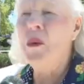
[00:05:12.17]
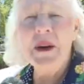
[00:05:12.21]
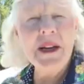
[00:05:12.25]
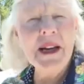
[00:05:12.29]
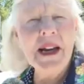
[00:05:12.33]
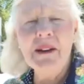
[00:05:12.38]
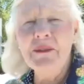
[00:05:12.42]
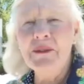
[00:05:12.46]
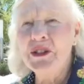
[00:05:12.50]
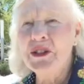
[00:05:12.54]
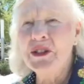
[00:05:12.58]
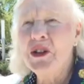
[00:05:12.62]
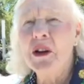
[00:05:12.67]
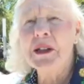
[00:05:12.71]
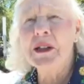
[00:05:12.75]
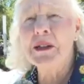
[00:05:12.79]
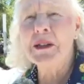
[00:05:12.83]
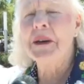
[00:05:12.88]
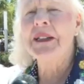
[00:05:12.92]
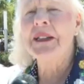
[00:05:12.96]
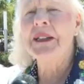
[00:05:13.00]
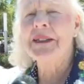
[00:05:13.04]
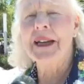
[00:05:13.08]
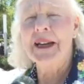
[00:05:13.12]
we never talk
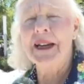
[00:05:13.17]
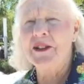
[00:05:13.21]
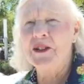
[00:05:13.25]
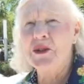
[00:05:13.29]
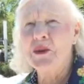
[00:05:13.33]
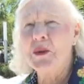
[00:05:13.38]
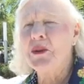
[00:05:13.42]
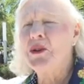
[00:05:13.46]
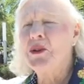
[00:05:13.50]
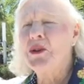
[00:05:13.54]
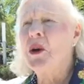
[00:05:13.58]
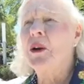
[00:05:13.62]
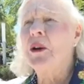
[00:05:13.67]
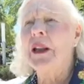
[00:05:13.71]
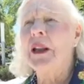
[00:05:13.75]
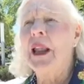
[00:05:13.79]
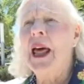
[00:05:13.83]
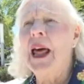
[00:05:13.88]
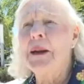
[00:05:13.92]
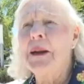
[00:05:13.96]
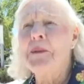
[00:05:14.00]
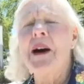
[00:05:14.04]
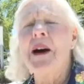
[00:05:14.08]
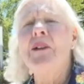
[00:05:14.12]
about tennis. We talk a
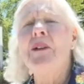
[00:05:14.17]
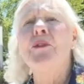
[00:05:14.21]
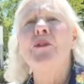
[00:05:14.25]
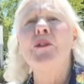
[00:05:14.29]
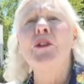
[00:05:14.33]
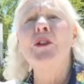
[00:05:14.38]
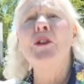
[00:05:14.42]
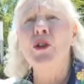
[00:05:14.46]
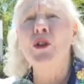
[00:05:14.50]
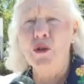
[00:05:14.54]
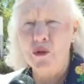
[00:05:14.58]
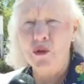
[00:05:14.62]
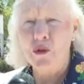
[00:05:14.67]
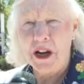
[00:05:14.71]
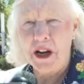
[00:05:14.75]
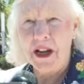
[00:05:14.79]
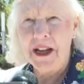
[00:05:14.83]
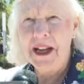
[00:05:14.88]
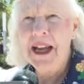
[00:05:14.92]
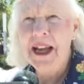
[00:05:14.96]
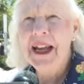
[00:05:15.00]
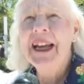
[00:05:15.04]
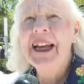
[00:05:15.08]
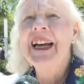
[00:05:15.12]
lot about food.
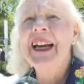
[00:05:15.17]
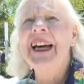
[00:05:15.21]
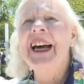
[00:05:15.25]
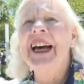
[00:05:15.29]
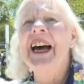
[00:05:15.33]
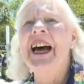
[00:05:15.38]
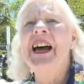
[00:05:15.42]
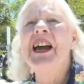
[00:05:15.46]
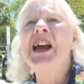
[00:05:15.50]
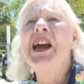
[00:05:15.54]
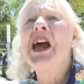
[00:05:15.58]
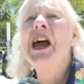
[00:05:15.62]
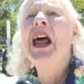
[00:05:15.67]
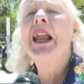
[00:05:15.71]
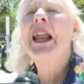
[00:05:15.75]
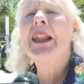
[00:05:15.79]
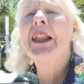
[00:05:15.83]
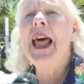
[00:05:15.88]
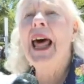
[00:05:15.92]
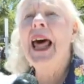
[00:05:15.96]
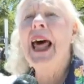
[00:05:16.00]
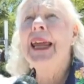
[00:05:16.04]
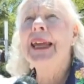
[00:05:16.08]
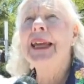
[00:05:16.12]

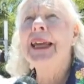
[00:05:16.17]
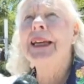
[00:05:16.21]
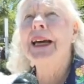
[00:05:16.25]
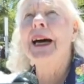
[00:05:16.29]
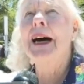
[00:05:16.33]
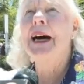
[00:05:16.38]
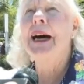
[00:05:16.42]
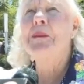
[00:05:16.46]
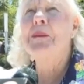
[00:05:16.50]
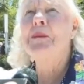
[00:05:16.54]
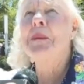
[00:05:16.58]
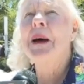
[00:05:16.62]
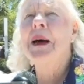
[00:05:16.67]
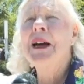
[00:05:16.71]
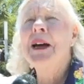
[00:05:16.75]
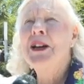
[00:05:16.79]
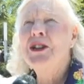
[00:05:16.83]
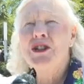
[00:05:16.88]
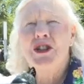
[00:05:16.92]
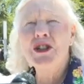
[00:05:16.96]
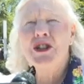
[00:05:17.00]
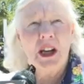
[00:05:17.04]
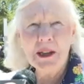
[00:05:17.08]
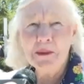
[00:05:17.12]
Like
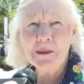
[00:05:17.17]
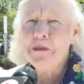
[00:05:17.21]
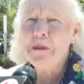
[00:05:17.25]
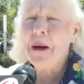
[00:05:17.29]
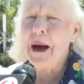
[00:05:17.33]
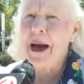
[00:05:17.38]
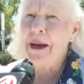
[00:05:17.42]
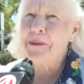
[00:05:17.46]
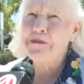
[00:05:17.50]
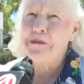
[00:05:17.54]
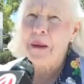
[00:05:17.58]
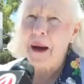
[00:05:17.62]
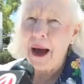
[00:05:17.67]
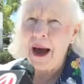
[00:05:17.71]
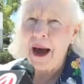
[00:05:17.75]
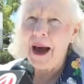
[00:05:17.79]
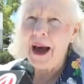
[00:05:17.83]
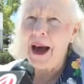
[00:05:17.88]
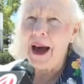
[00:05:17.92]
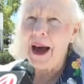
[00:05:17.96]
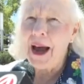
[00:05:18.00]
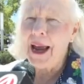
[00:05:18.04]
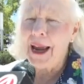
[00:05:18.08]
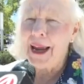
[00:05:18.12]
chicken pot
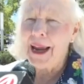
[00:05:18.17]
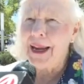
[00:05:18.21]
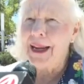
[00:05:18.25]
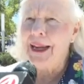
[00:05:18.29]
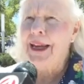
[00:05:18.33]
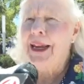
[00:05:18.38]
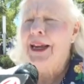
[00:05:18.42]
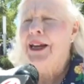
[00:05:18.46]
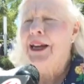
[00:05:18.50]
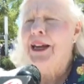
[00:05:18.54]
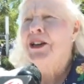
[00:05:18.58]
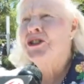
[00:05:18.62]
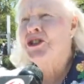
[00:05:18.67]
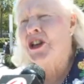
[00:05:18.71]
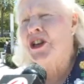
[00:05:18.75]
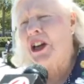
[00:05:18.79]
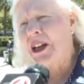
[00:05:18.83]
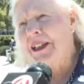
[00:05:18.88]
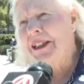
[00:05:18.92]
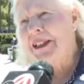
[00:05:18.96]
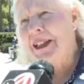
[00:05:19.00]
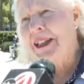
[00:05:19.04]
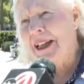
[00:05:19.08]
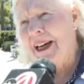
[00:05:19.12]
pie,
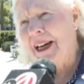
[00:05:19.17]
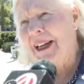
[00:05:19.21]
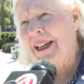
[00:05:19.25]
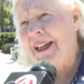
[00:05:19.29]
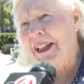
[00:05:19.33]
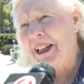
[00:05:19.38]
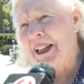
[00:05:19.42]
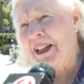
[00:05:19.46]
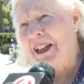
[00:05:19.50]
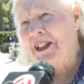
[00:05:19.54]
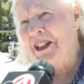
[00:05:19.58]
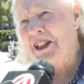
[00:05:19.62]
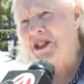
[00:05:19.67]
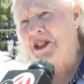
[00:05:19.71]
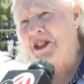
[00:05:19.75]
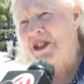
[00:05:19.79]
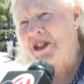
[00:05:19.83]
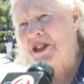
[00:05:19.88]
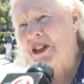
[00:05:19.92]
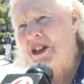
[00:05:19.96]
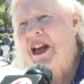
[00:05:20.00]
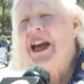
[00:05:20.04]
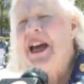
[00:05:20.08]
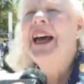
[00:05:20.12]
chicken
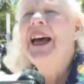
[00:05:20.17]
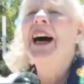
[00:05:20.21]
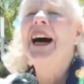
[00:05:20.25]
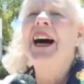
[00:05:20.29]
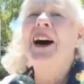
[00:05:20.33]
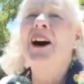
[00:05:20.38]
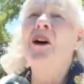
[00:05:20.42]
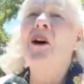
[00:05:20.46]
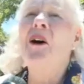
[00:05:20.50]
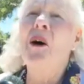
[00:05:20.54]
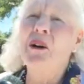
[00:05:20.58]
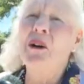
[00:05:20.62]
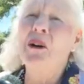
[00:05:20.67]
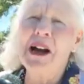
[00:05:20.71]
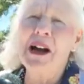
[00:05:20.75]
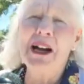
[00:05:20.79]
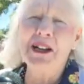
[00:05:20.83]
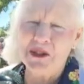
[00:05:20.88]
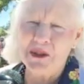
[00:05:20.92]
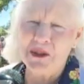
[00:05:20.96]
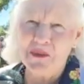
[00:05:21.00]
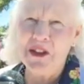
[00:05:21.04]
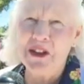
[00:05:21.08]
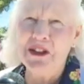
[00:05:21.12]
cutlets, all
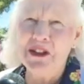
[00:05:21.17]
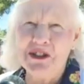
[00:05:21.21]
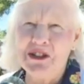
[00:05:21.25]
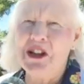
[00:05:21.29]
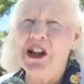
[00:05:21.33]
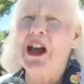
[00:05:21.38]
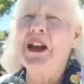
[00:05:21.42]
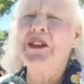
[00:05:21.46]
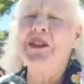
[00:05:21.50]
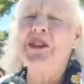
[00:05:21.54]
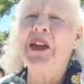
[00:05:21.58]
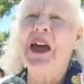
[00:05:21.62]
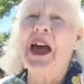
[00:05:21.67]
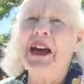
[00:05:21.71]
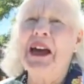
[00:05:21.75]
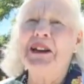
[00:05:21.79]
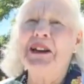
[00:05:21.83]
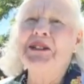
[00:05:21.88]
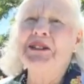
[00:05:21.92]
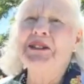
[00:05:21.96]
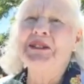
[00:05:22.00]
kinds of things like that.